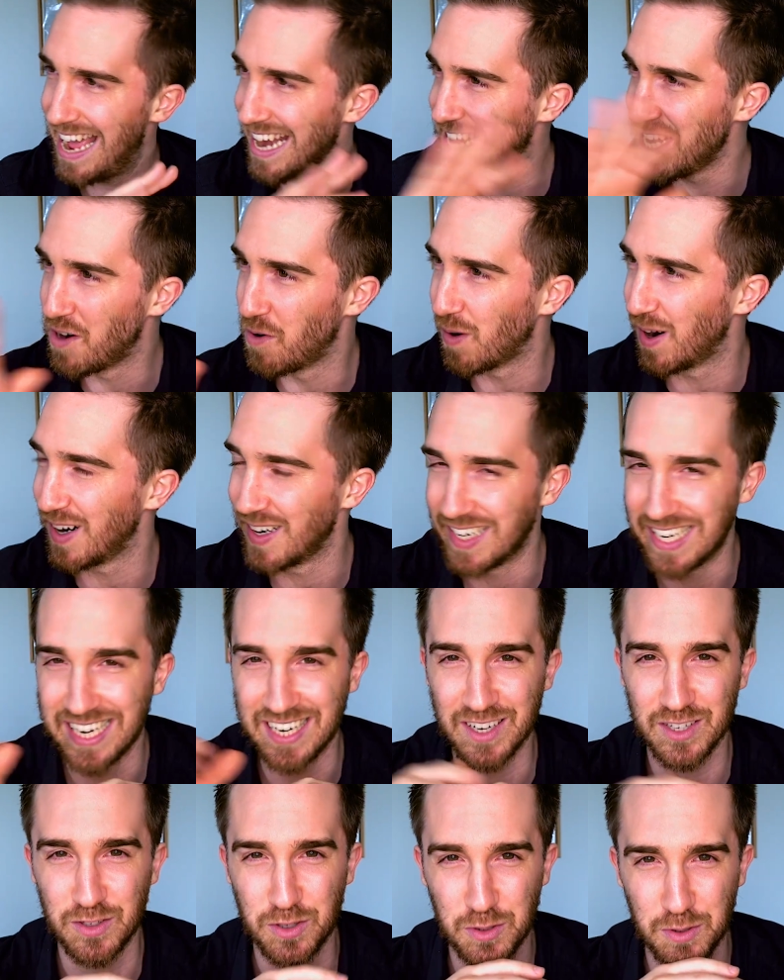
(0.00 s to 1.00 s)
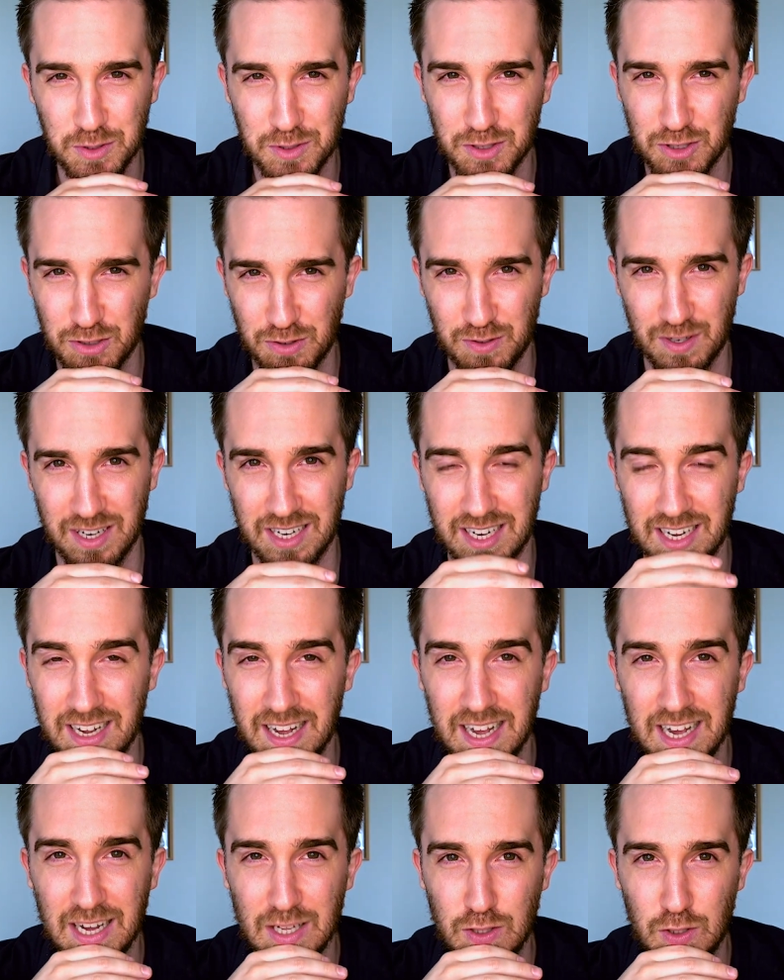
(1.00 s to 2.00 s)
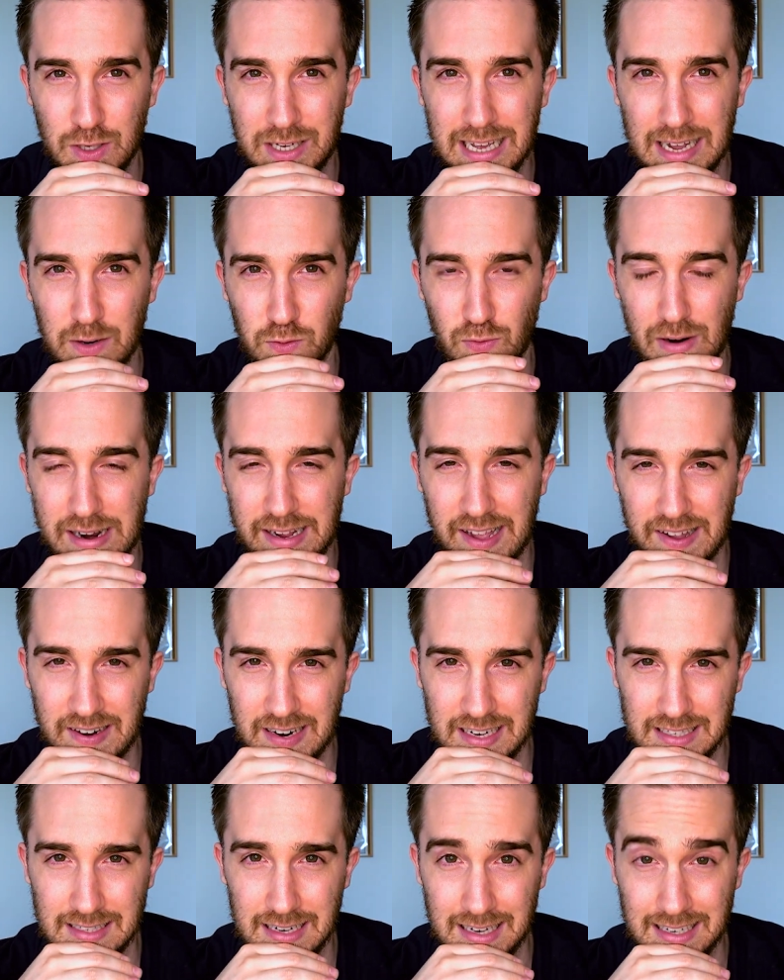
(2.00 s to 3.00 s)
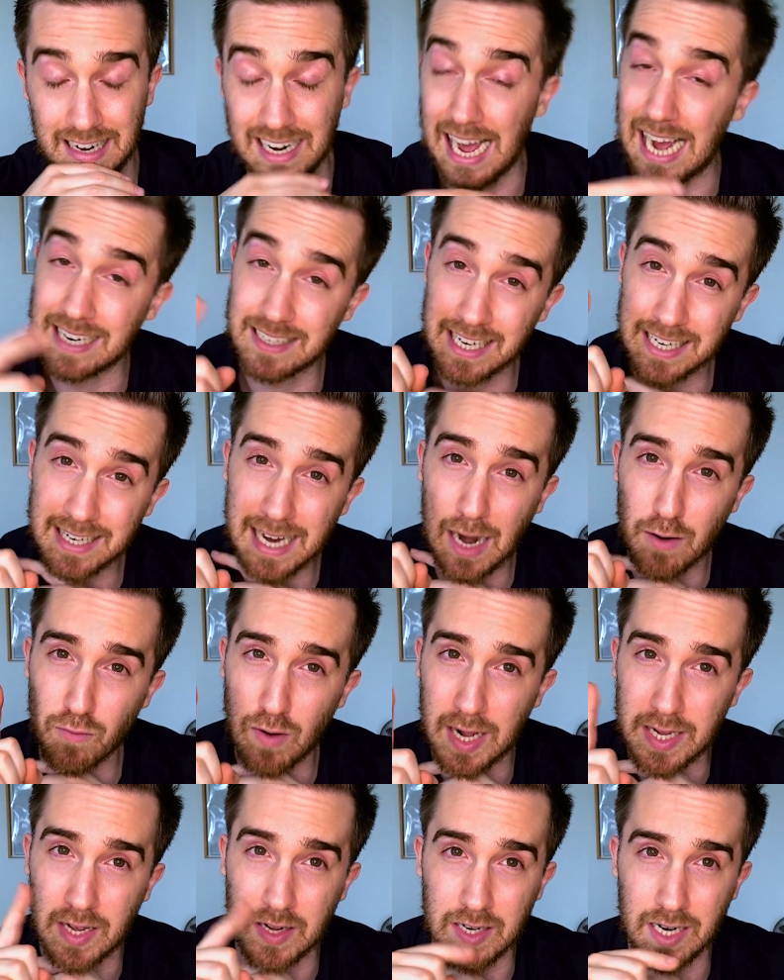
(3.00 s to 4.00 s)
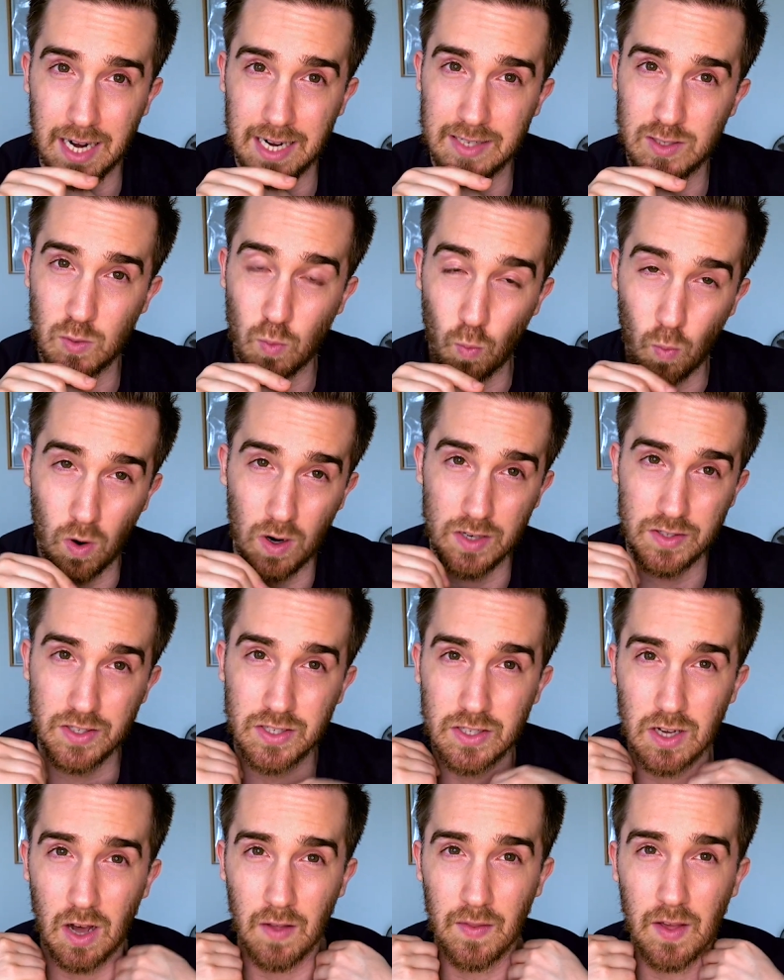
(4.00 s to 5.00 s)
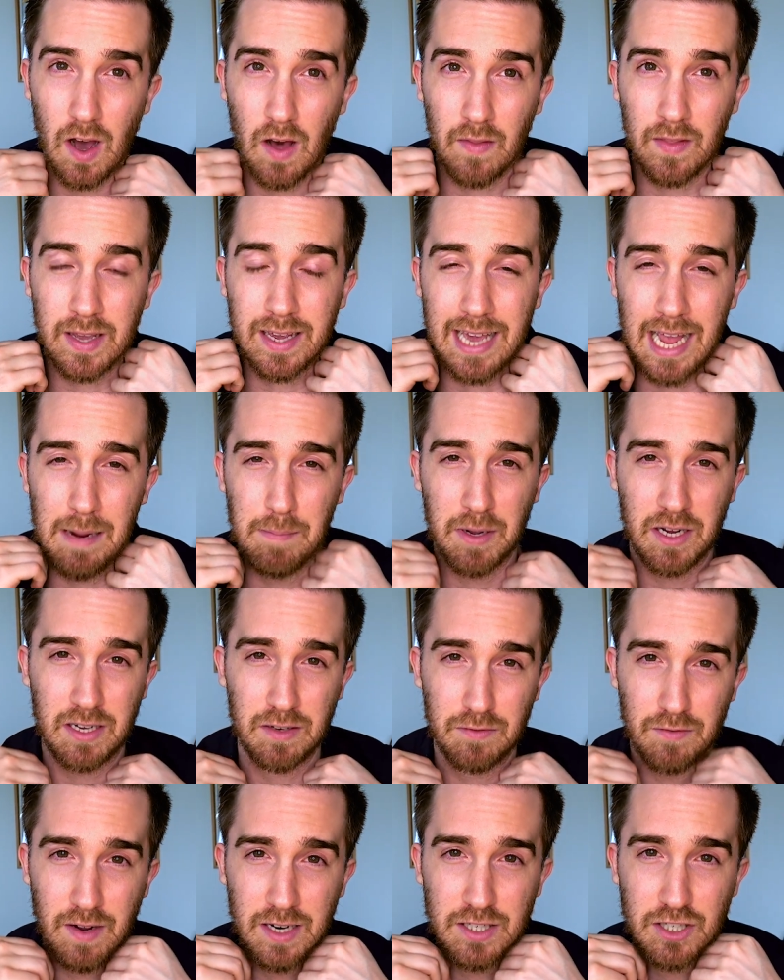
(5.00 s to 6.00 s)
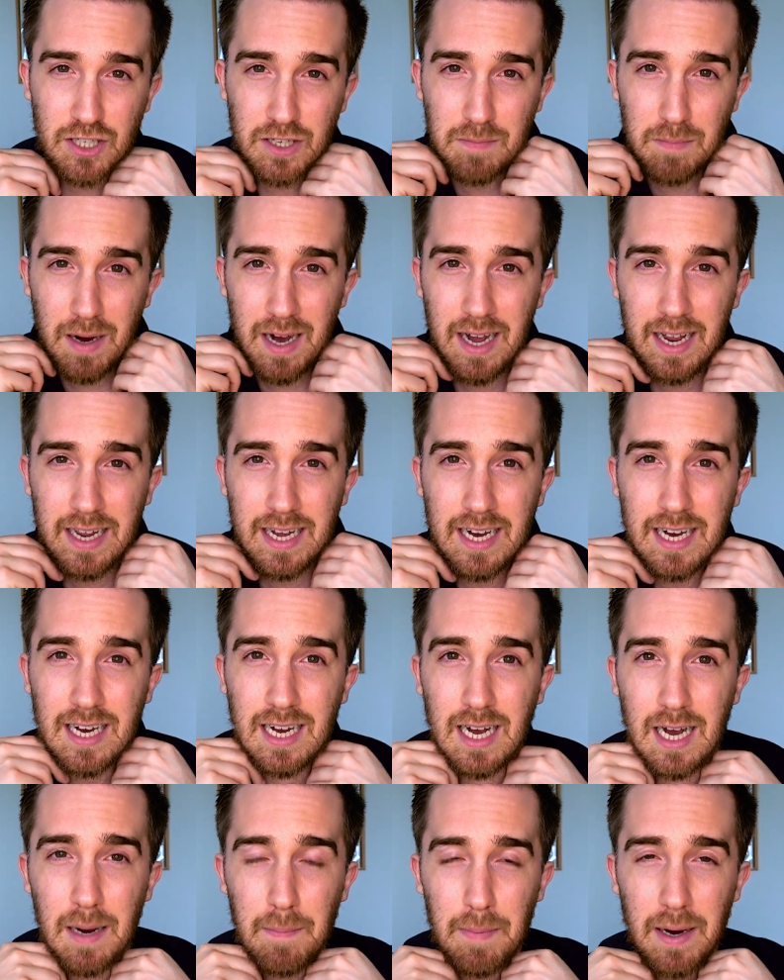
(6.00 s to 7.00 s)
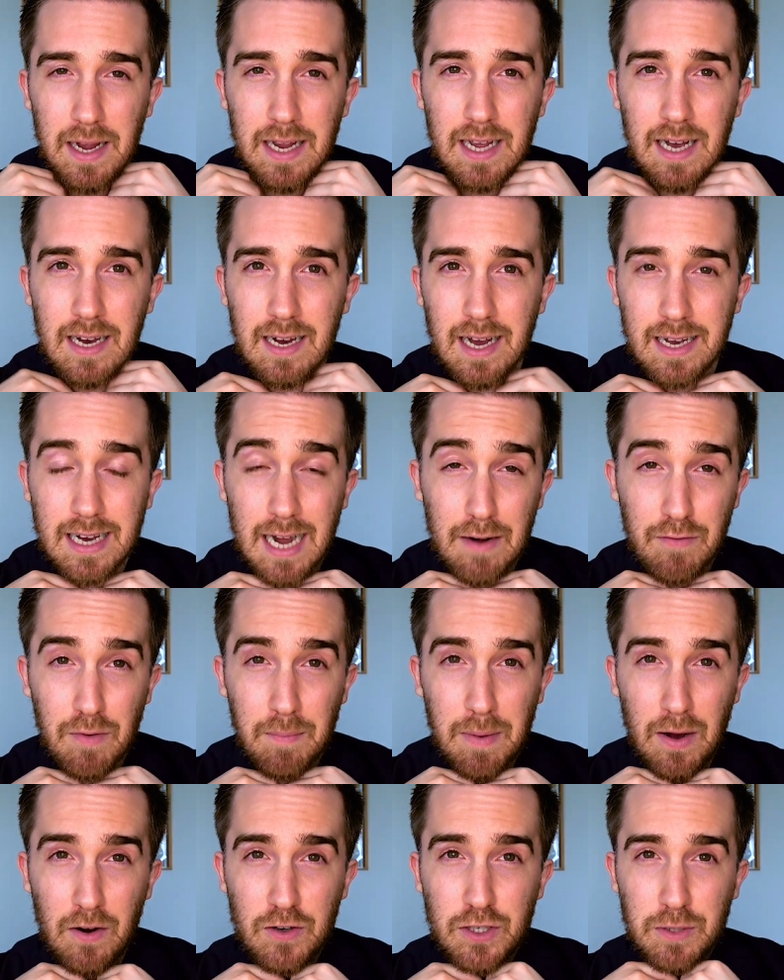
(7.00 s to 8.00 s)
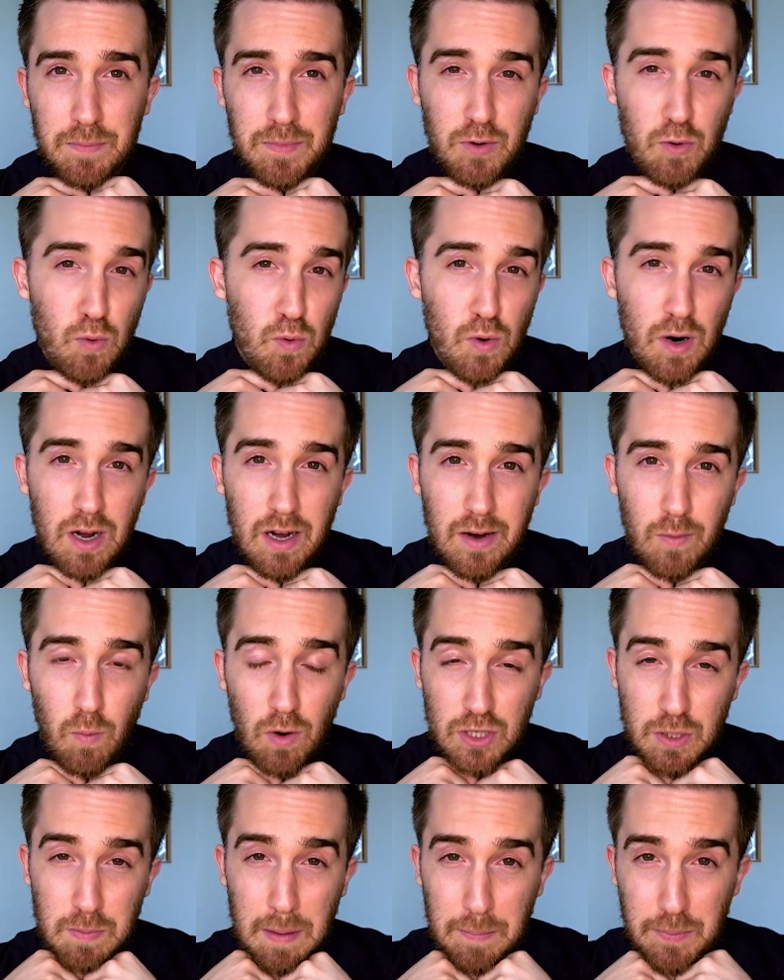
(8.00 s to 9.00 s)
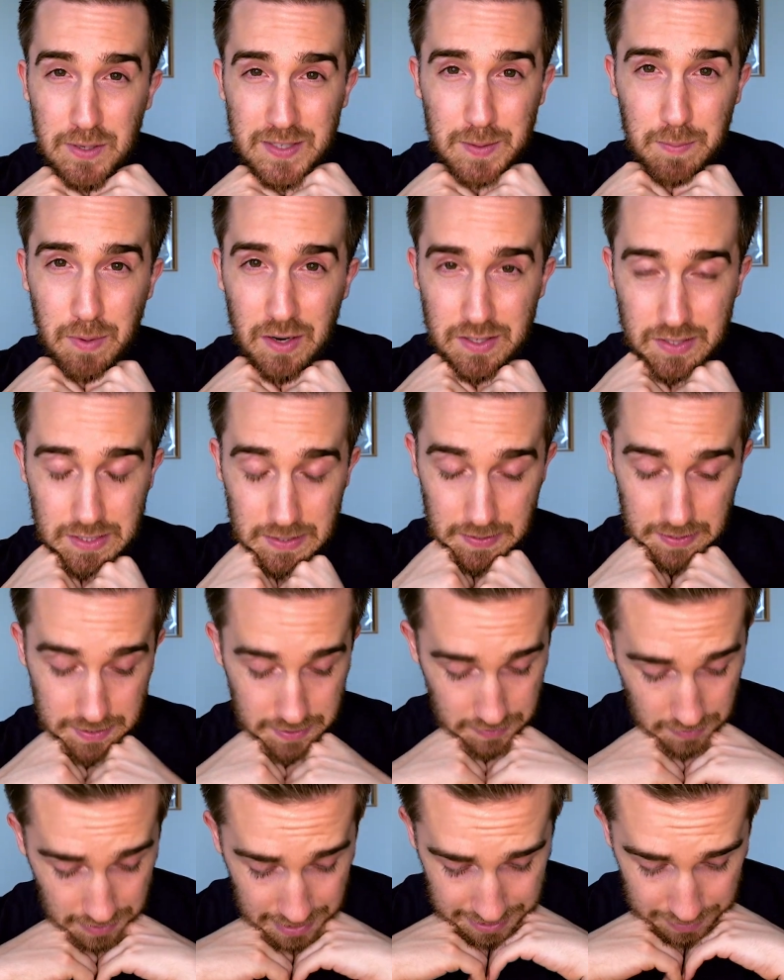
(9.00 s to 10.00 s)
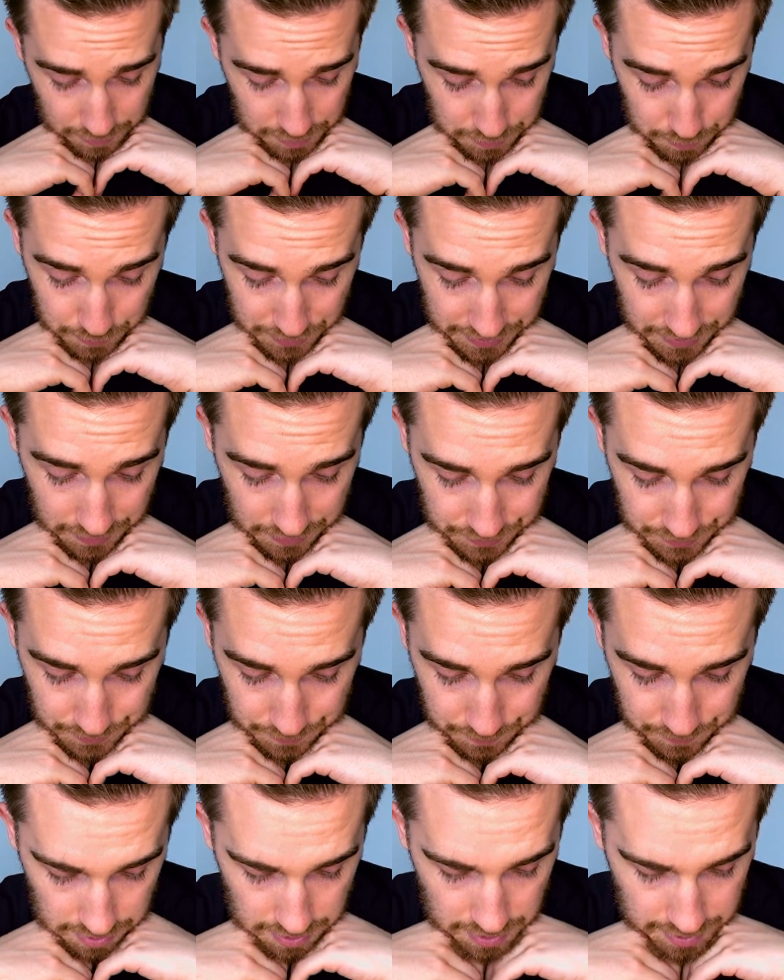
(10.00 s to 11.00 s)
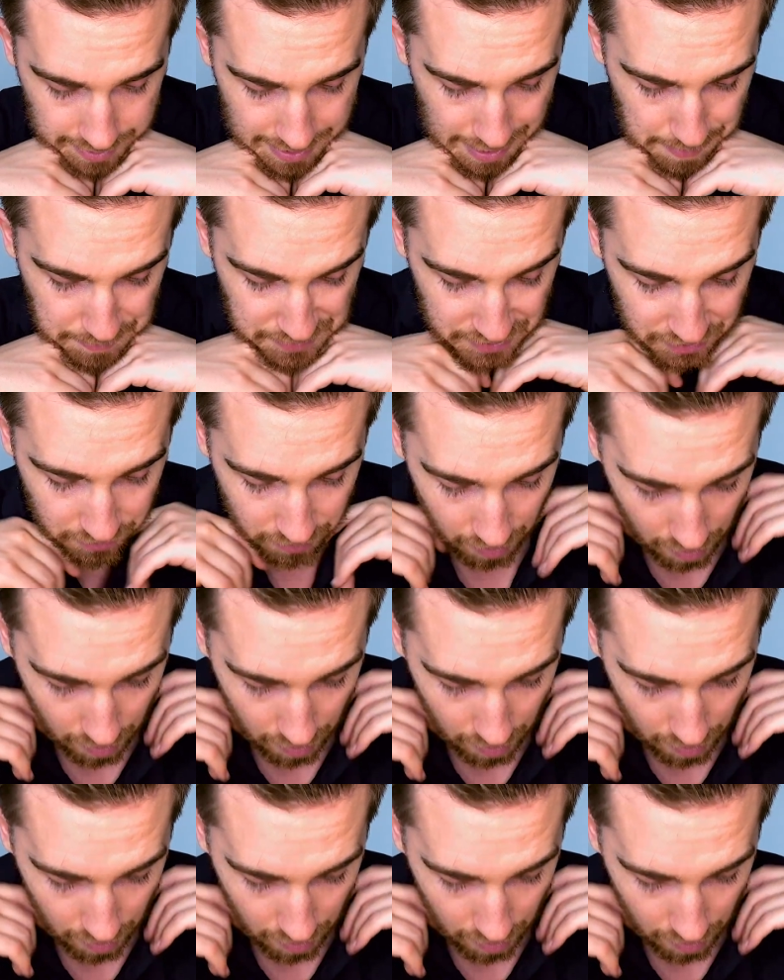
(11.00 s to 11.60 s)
anywhere near to get recognized like that. I did get recognized once on a gaming convention by a guy from Belgium who watched my Prison Boss series. So yeah, that was pretty awesome. Gabriel